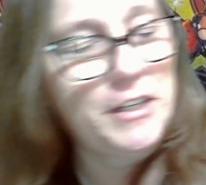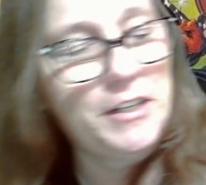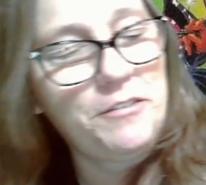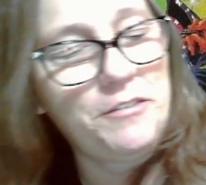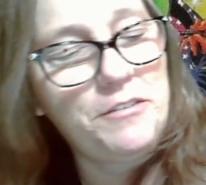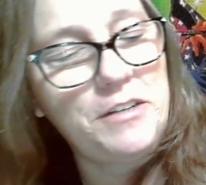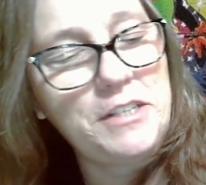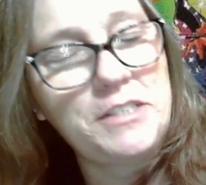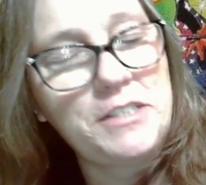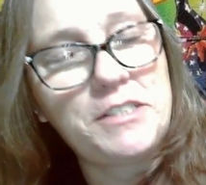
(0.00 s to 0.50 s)

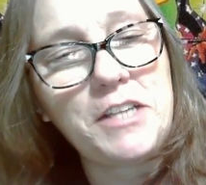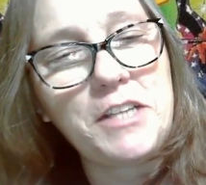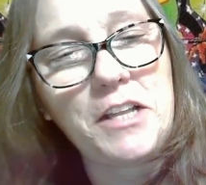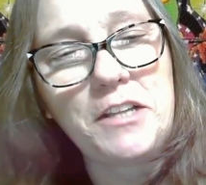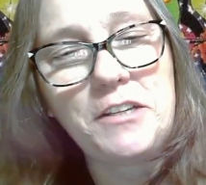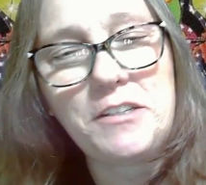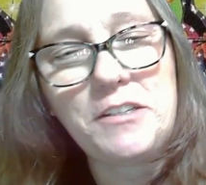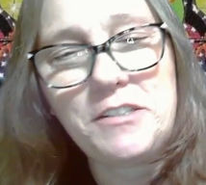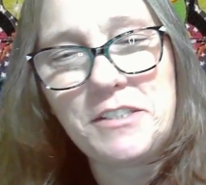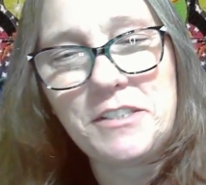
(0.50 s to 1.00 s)

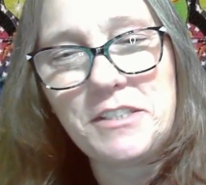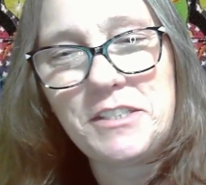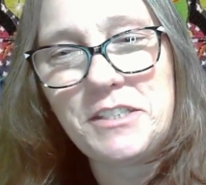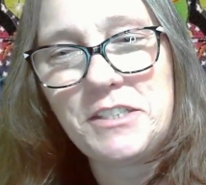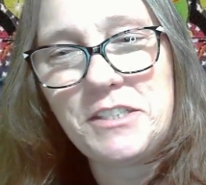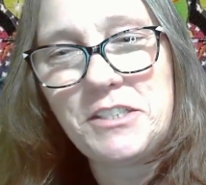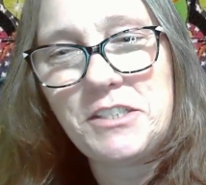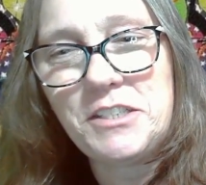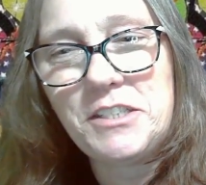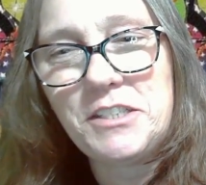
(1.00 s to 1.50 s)
Resellers
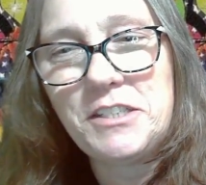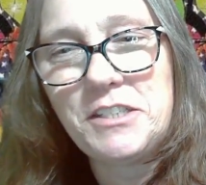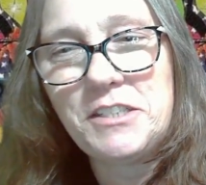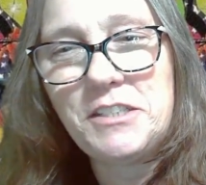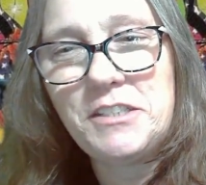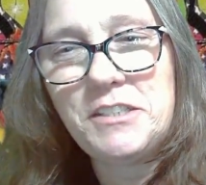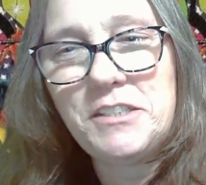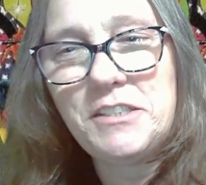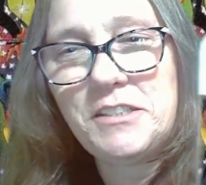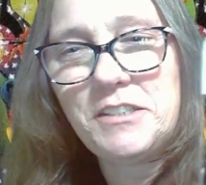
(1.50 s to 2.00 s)

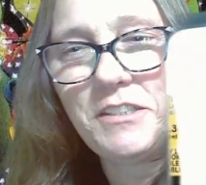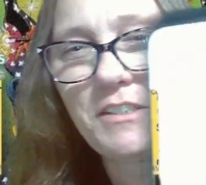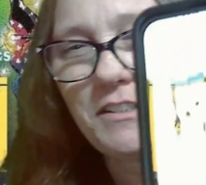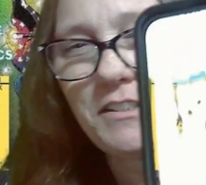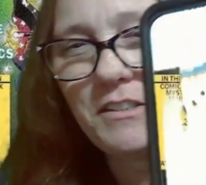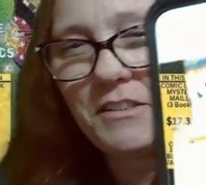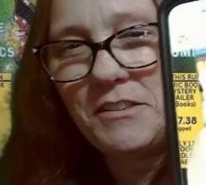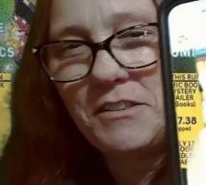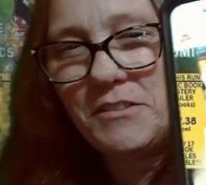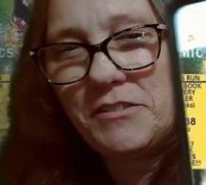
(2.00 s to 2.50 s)
Edition. I
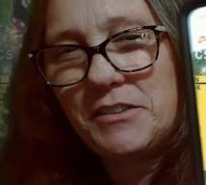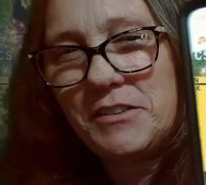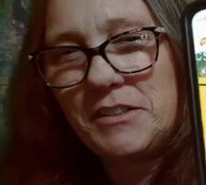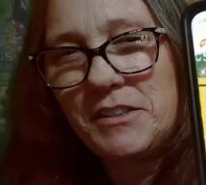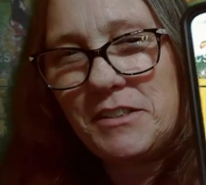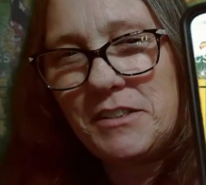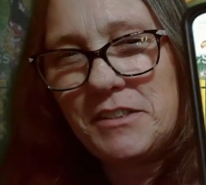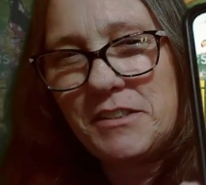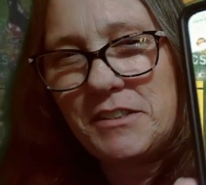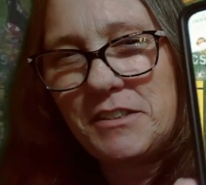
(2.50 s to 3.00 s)
don't know if you
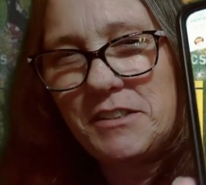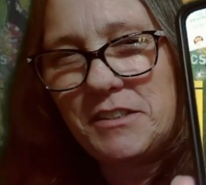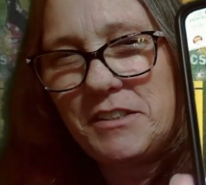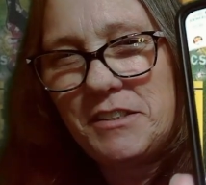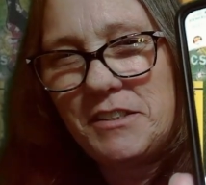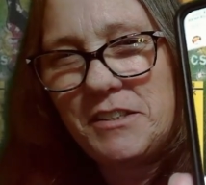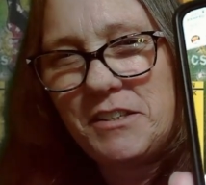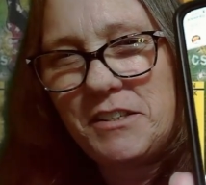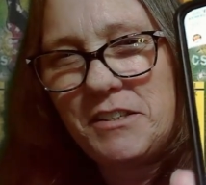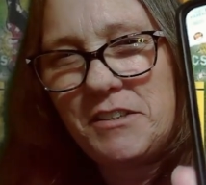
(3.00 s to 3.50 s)
guys can see.
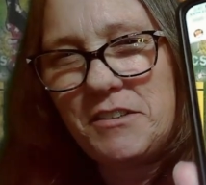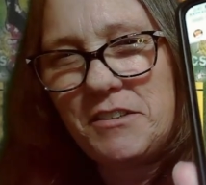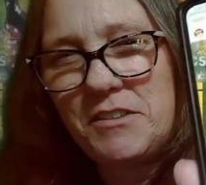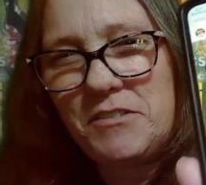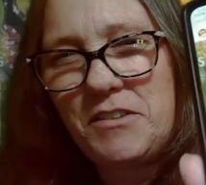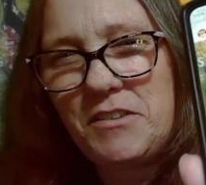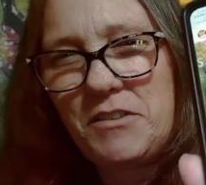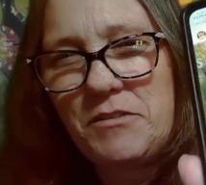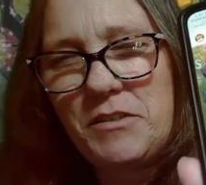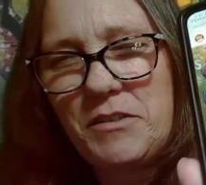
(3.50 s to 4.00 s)
There you go. You
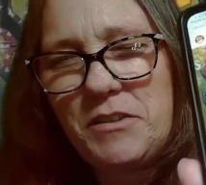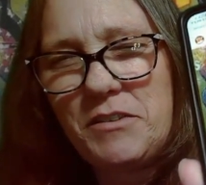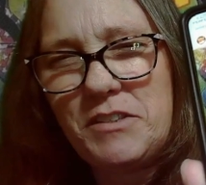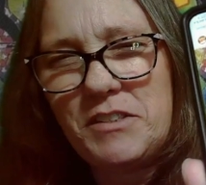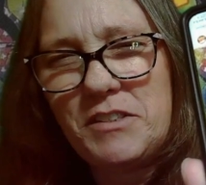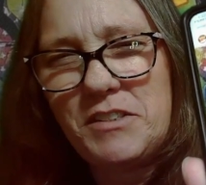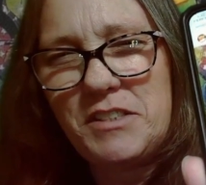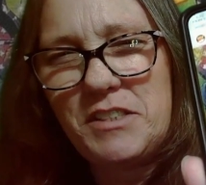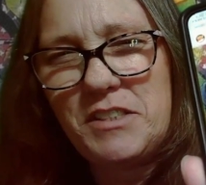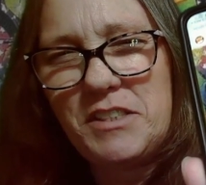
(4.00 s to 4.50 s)
might be able to
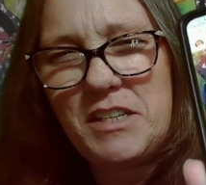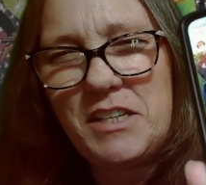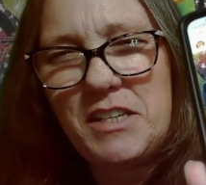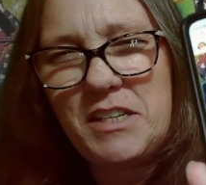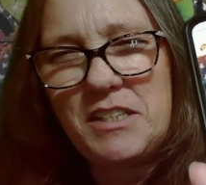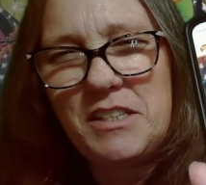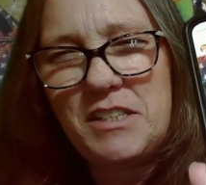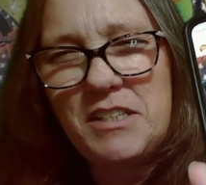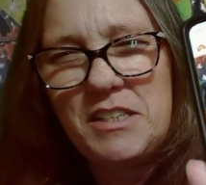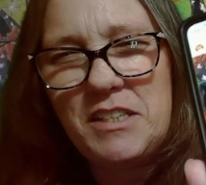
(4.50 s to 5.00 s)
see that.
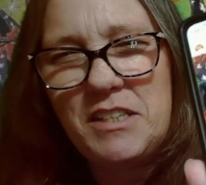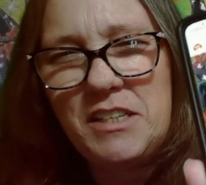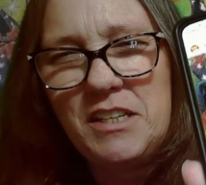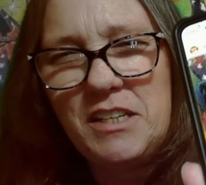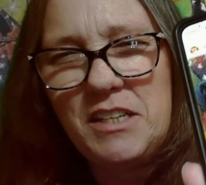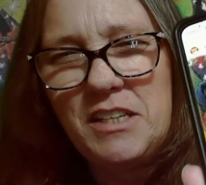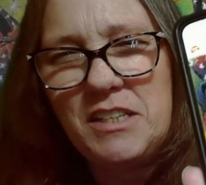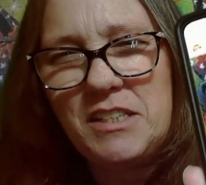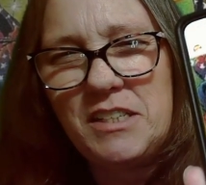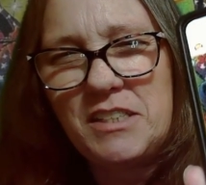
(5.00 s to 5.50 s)

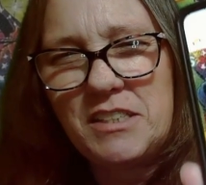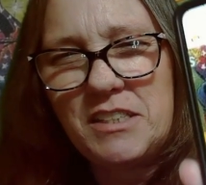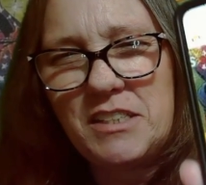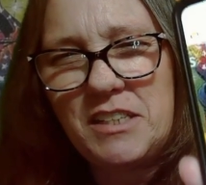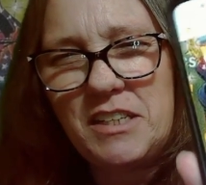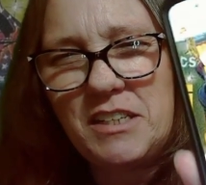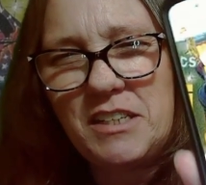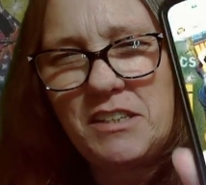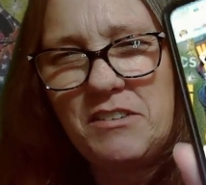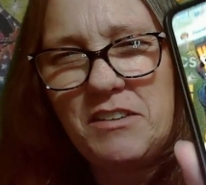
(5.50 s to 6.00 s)
It's got a
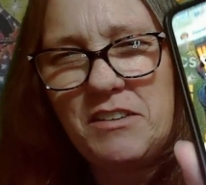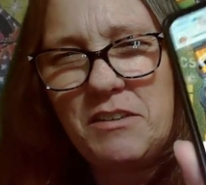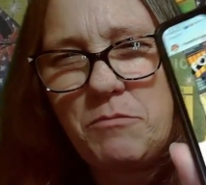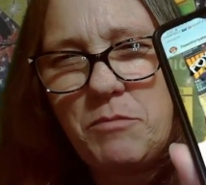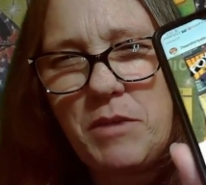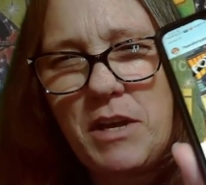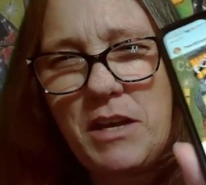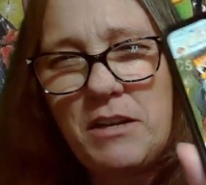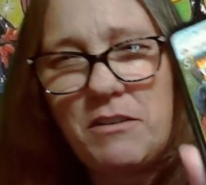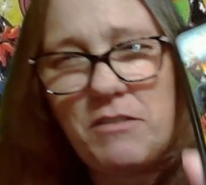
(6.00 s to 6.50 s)
green
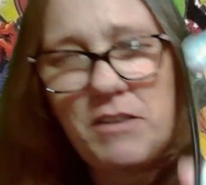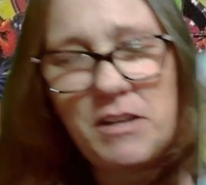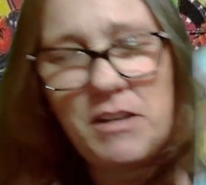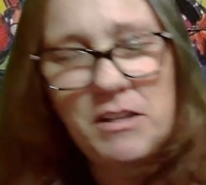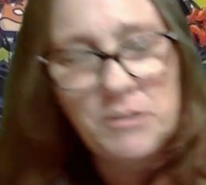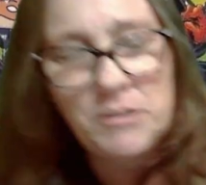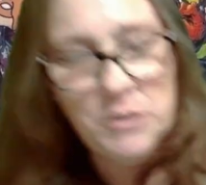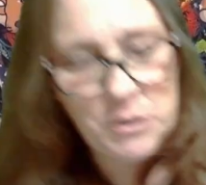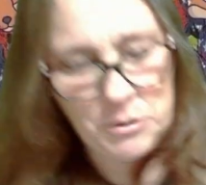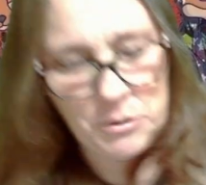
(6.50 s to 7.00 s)
background,
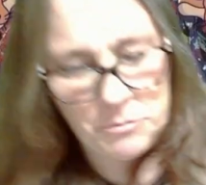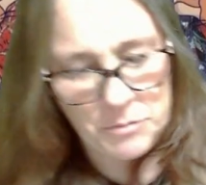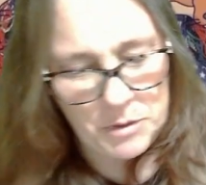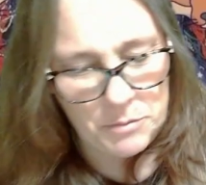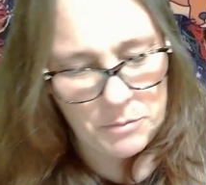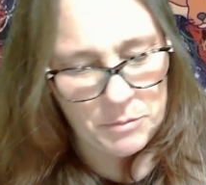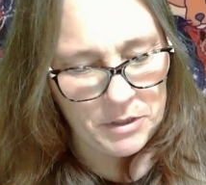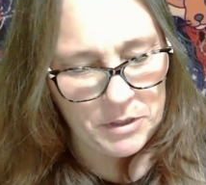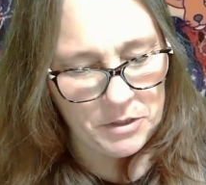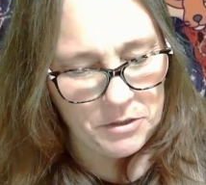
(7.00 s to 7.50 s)
so it might be
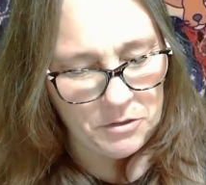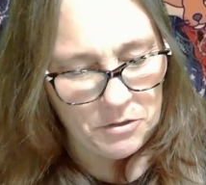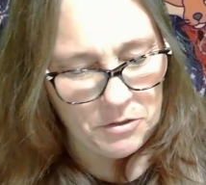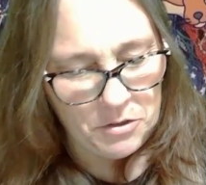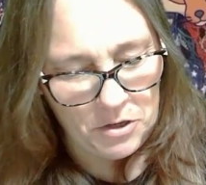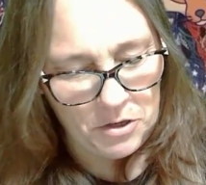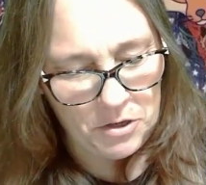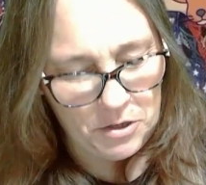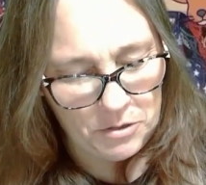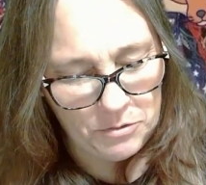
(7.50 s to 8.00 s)
a little
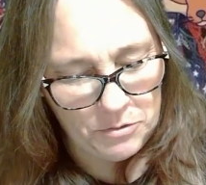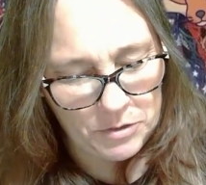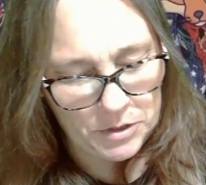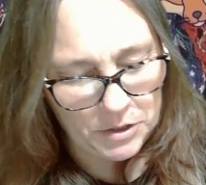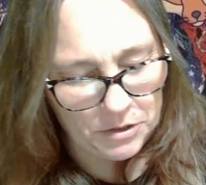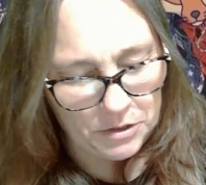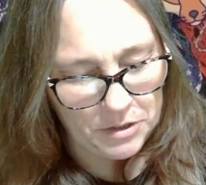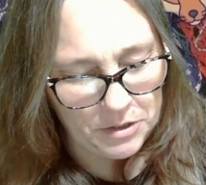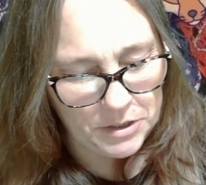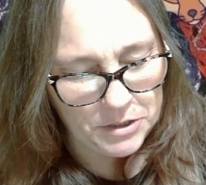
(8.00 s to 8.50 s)
hard with the
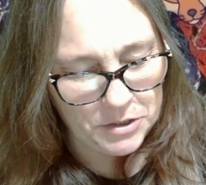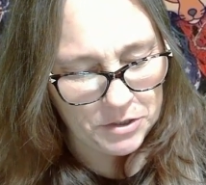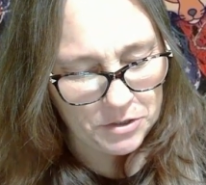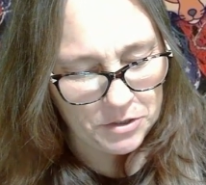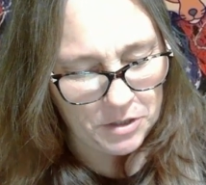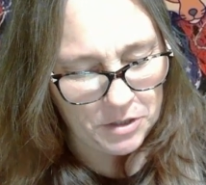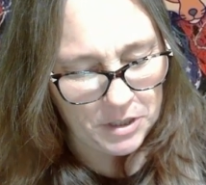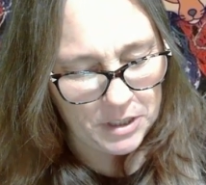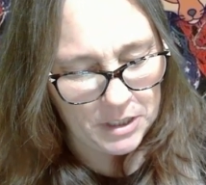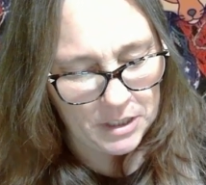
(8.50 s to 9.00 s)
green
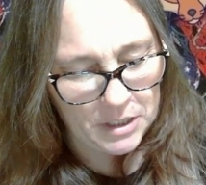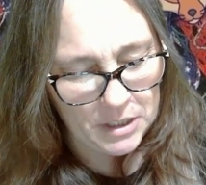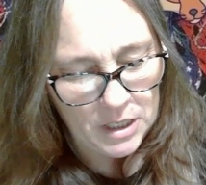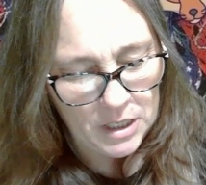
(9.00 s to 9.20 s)
screen.